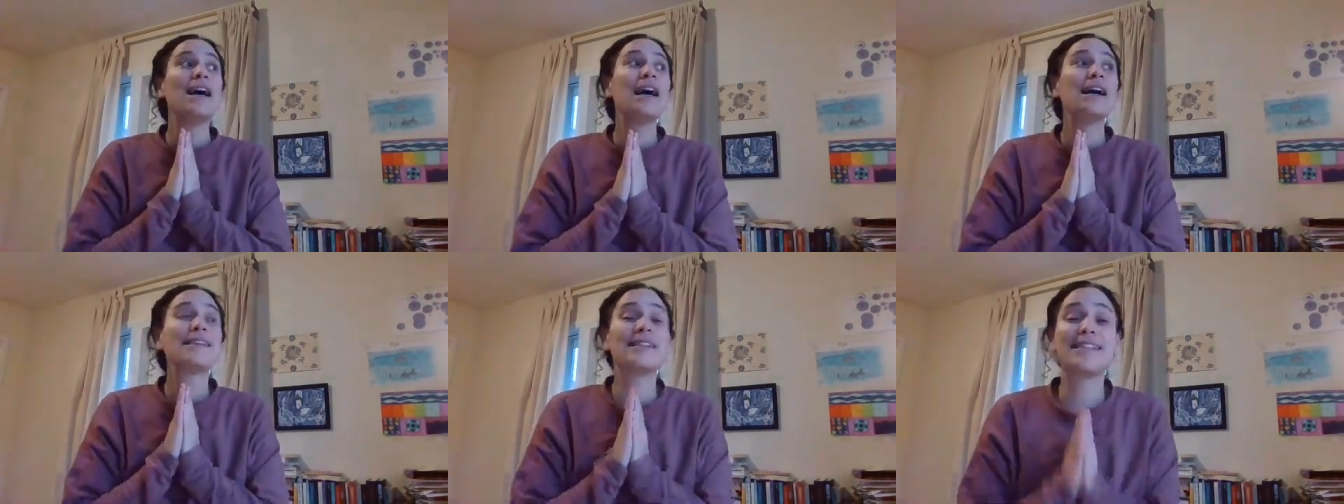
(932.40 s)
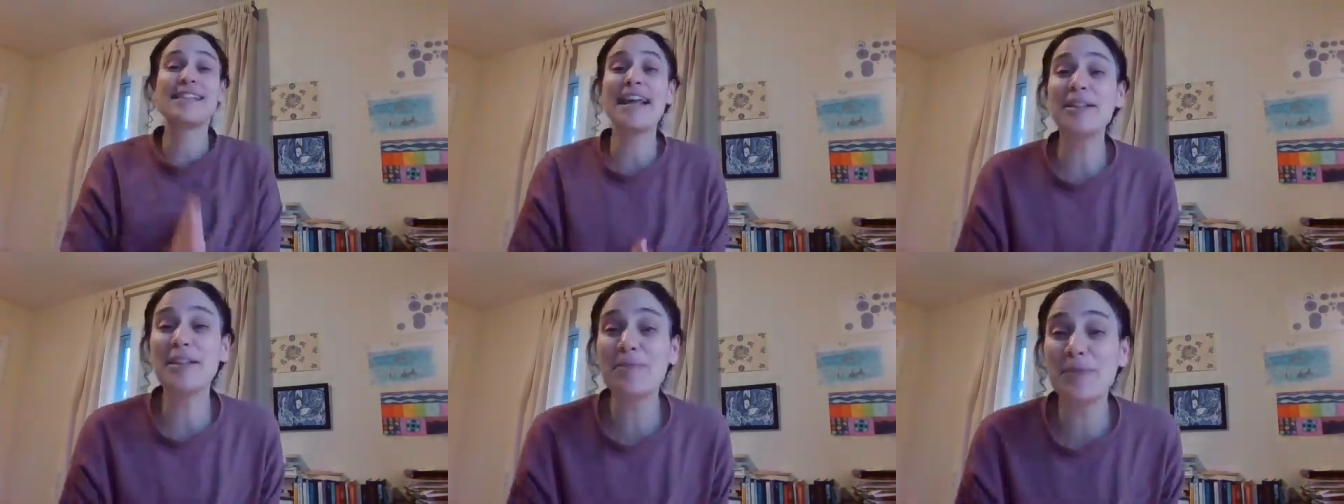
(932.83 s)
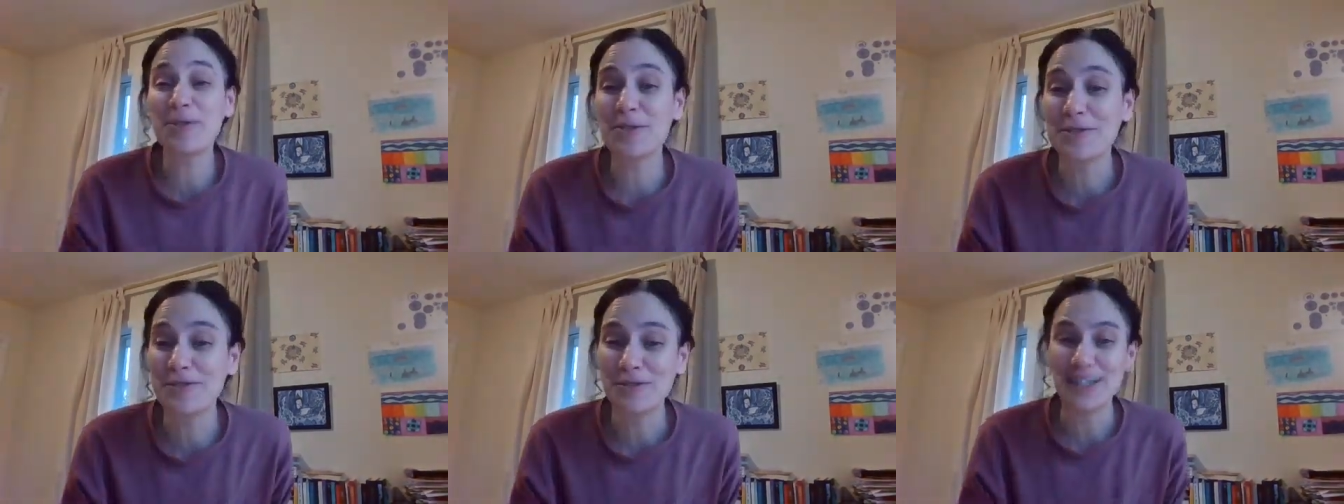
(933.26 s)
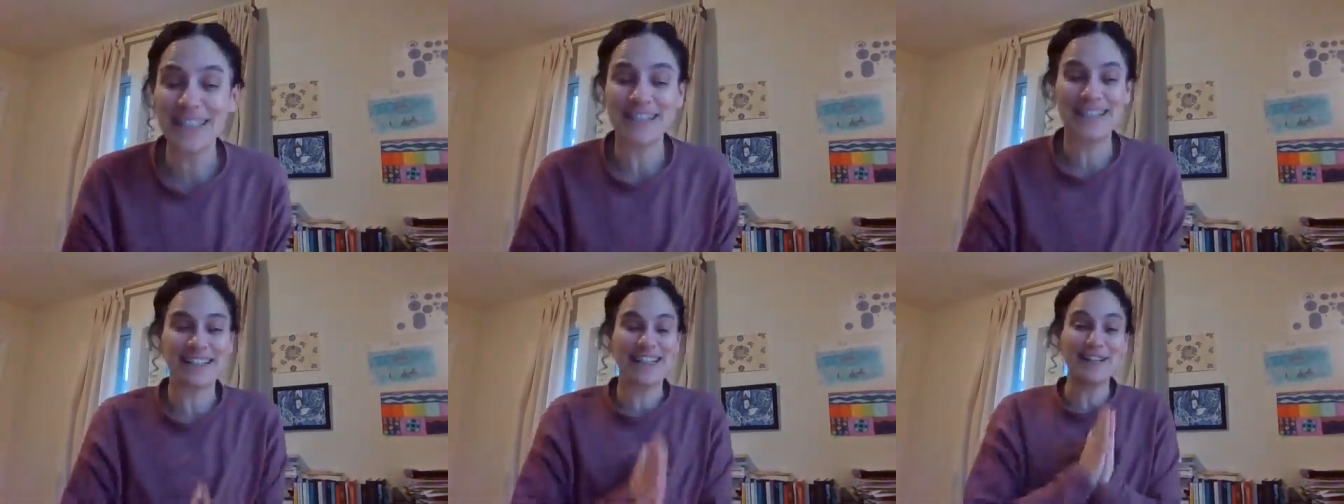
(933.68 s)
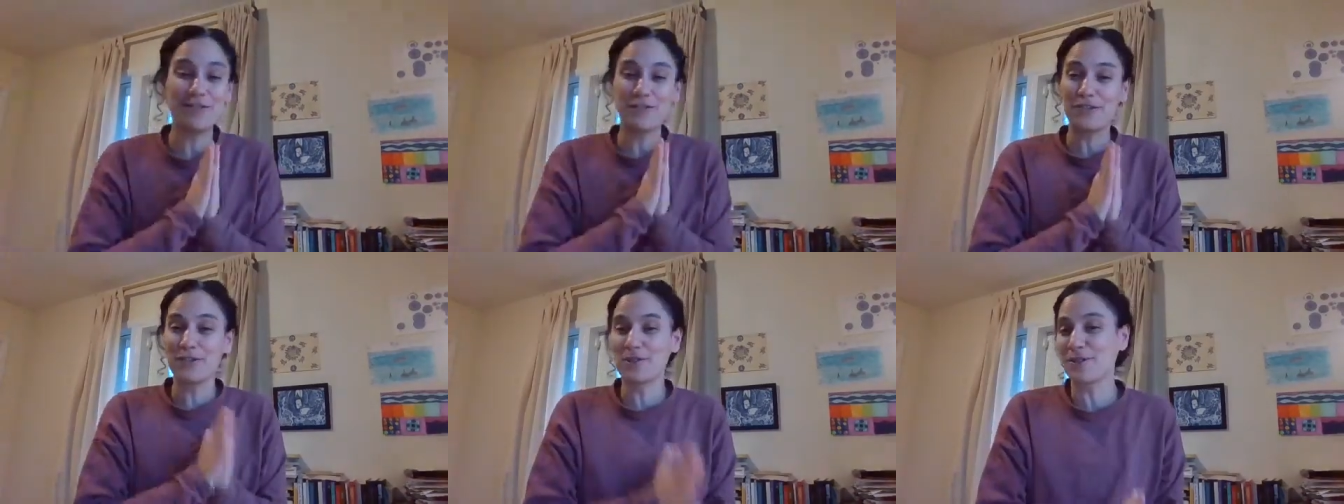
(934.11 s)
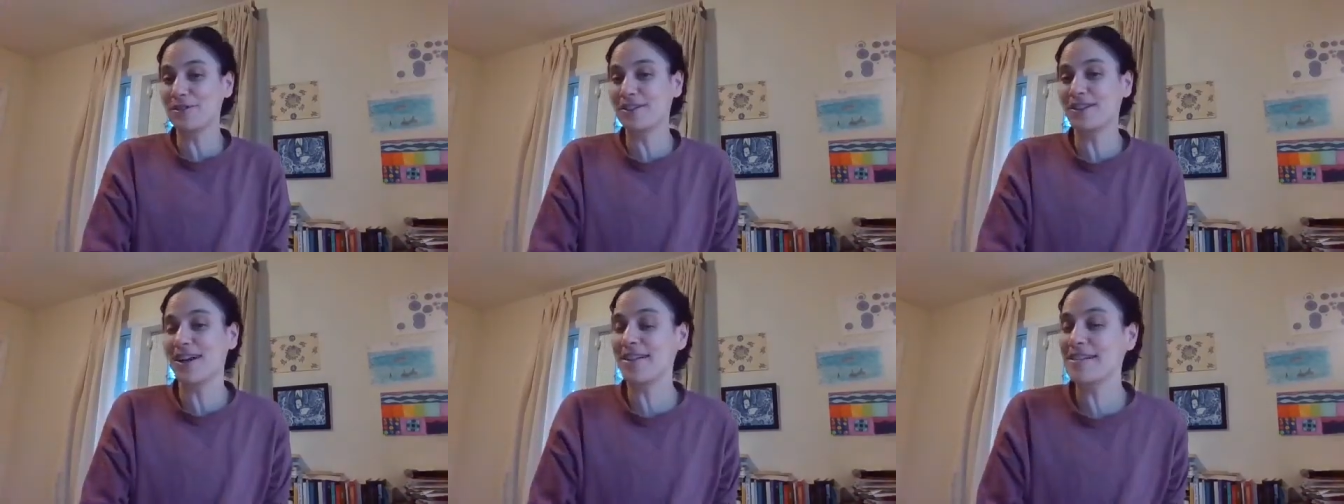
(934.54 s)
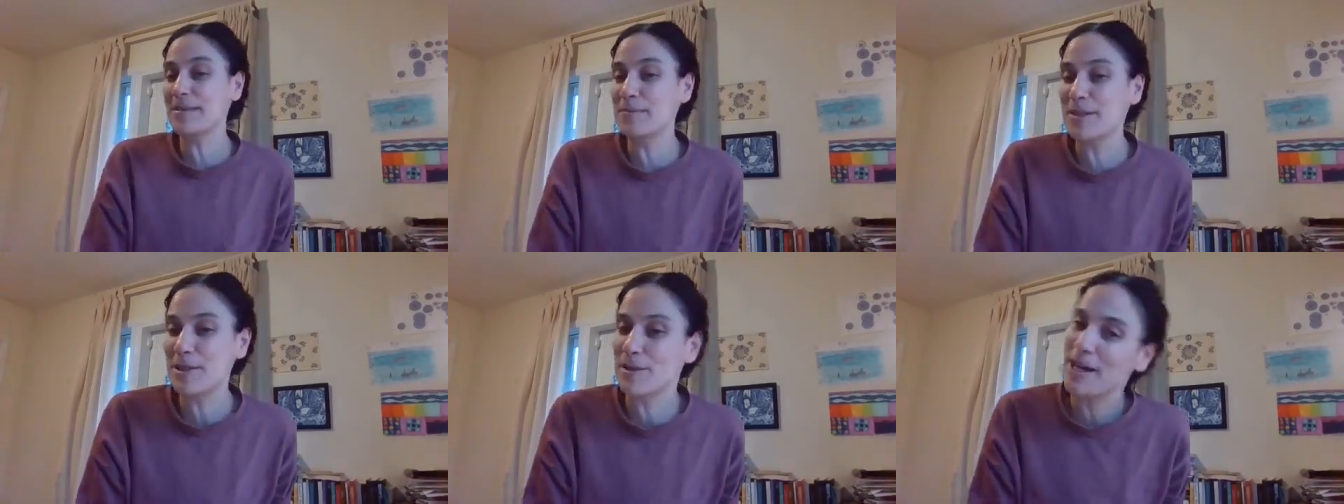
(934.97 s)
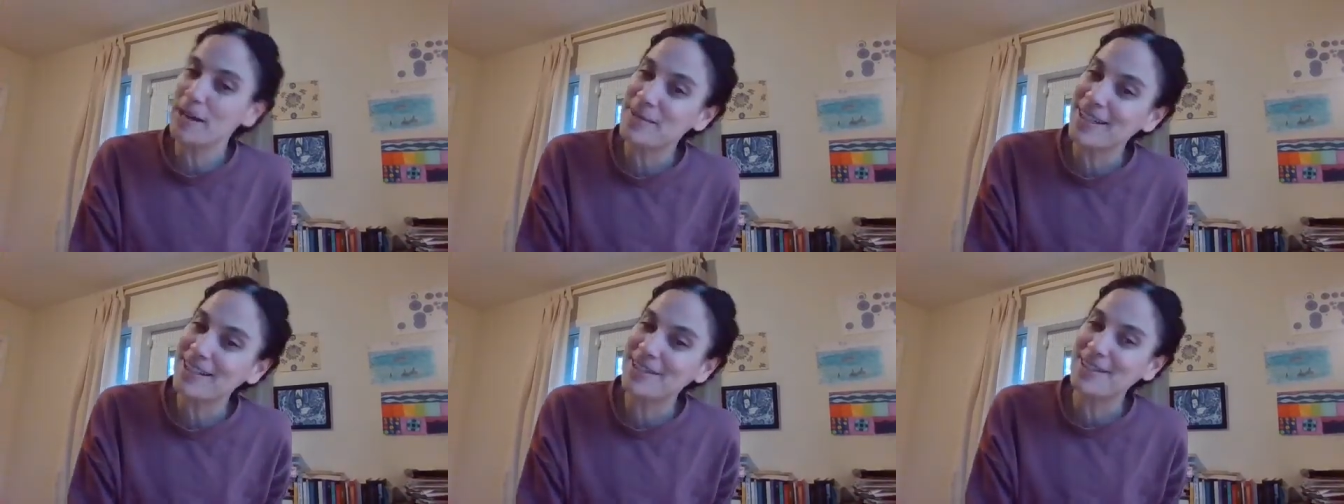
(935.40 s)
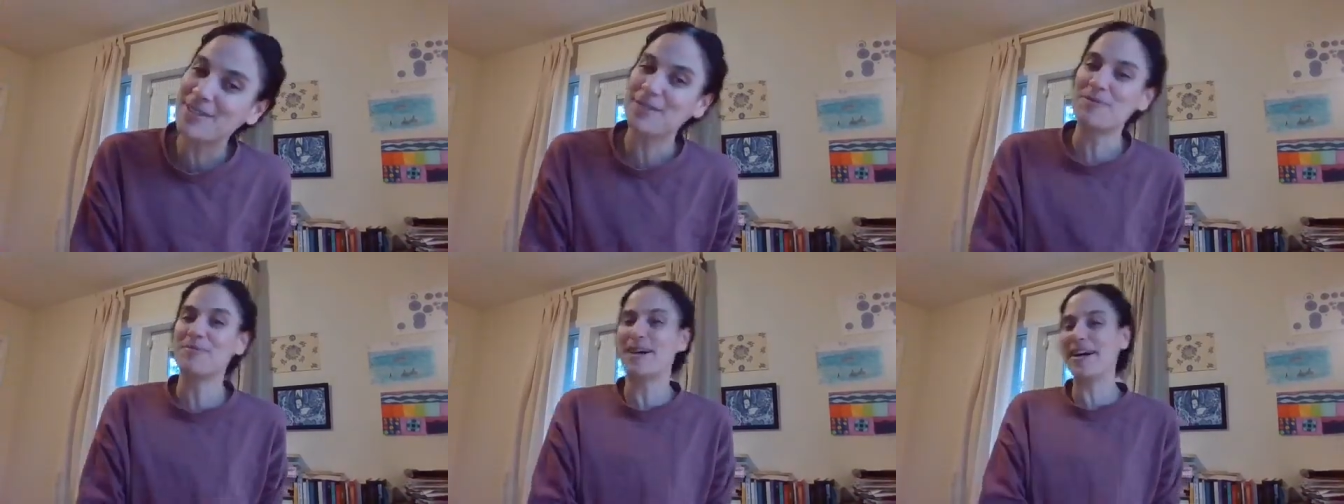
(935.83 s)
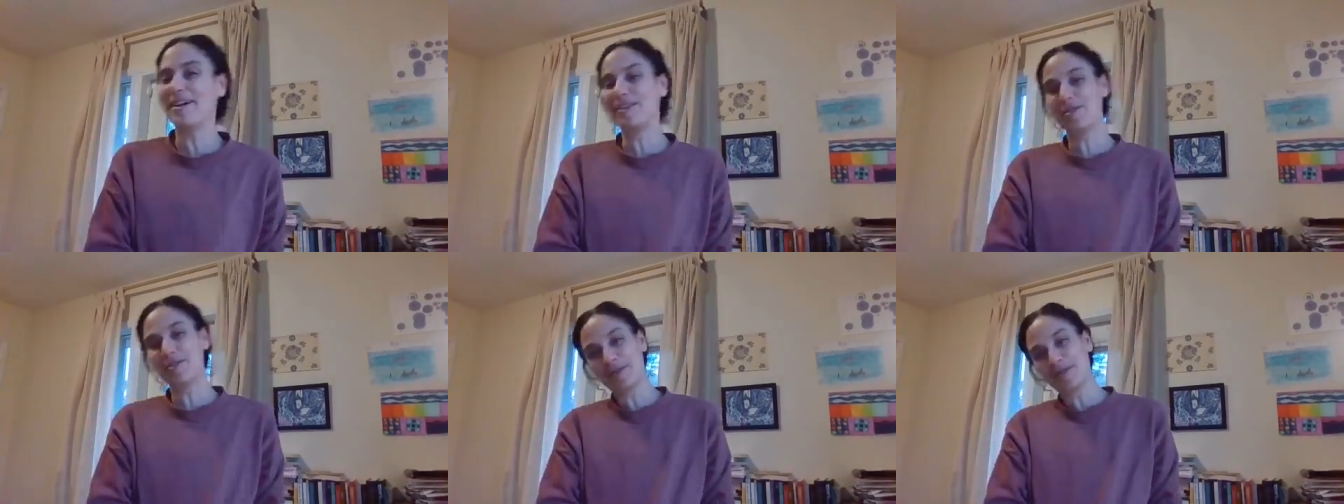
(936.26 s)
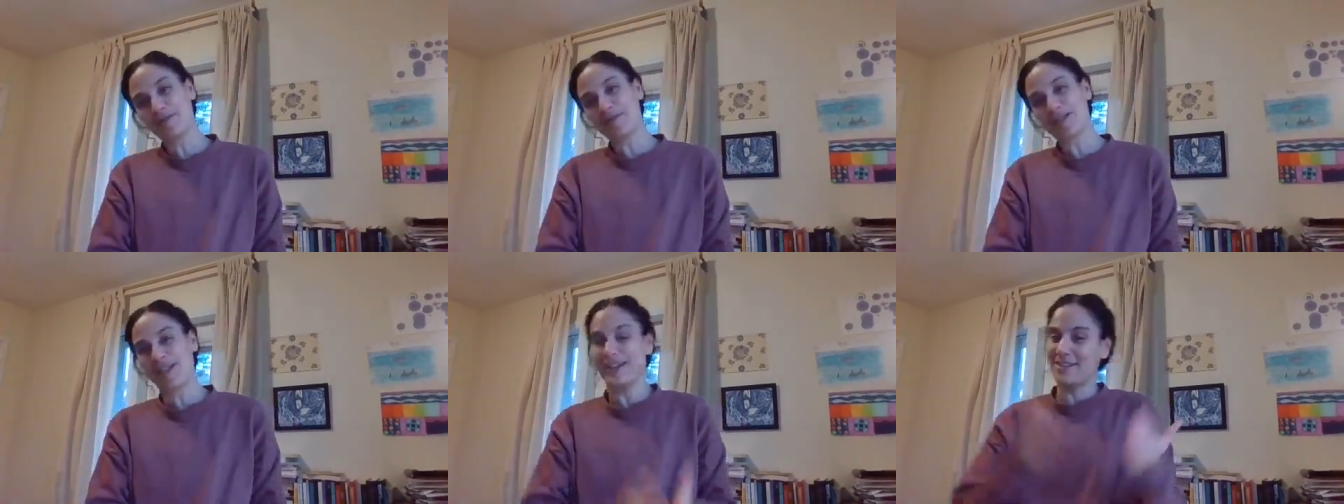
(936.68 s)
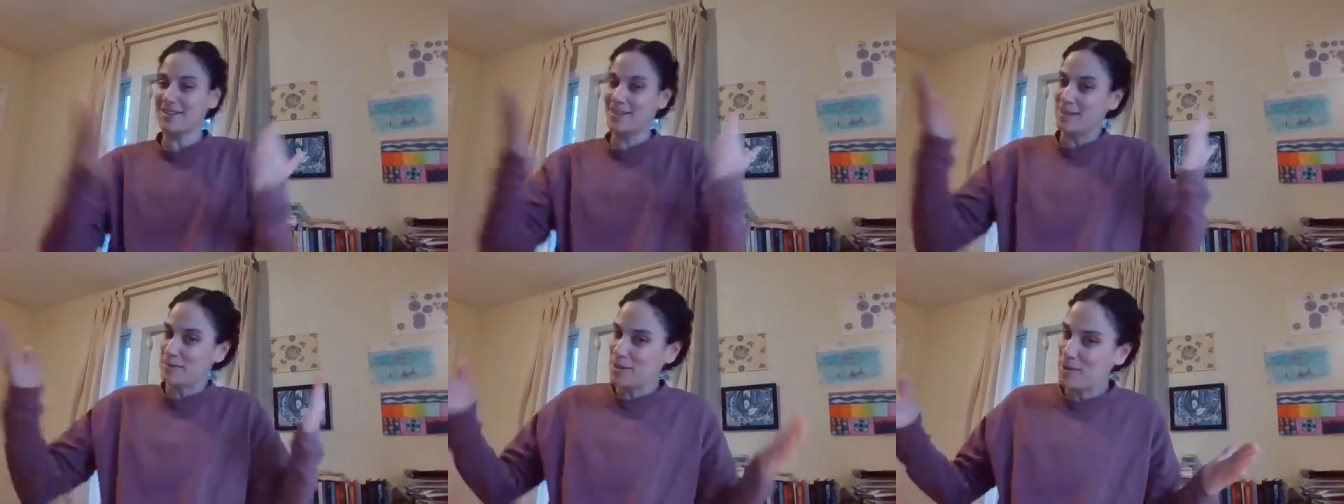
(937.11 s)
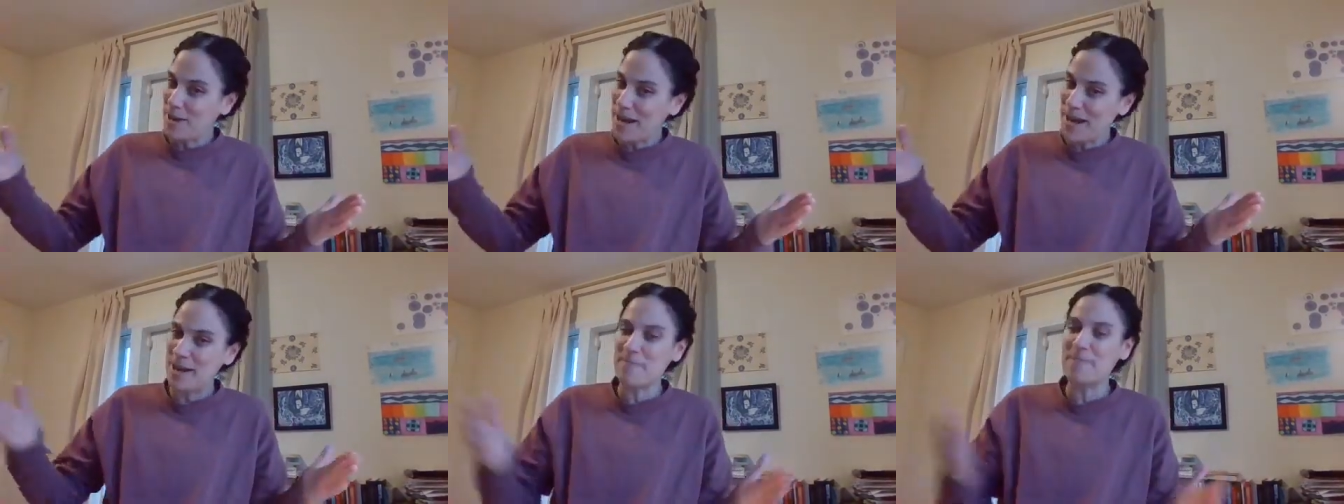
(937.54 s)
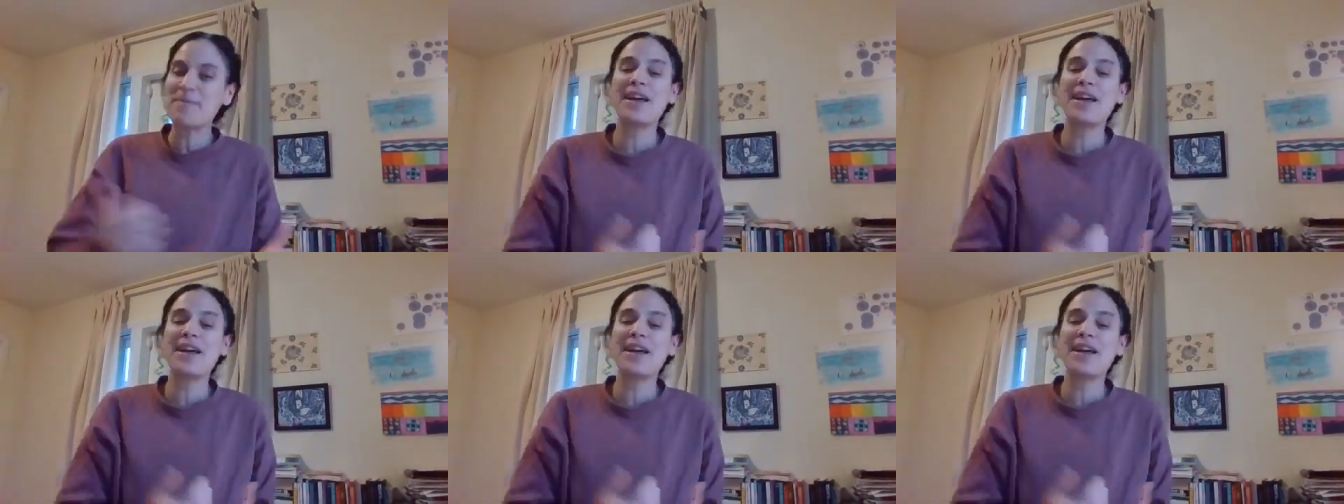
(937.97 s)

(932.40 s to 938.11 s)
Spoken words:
send them to your friend. If you're not subscribed yet to my YouTube channel, subscribe.